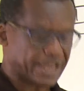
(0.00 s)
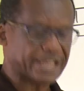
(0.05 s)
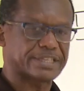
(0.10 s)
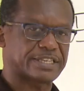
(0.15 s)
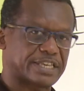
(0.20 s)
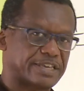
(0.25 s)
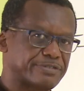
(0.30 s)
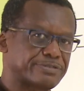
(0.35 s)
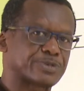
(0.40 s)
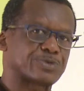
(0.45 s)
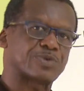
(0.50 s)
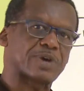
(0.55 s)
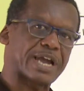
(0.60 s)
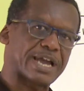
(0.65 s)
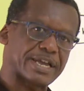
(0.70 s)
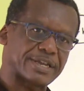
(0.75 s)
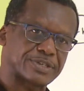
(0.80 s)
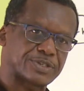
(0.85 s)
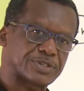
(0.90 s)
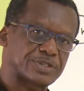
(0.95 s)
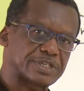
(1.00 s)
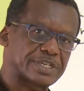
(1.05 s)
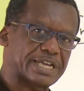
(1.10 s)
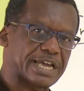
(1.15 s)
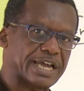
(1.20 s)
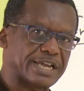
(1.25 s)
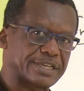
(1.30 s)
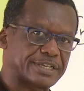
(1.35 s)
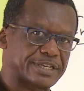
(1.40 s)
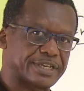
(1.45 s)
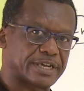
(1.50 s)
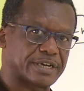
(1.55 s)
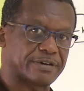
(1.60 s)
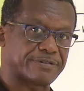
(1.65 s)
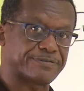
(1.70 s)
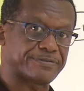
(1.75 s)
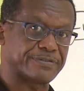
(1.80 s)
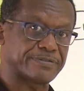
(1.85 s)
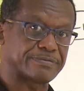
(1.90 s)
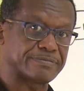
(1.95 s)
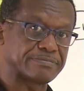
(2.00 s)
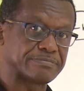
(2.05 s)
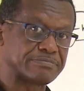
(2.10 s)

That gives rise to the idea of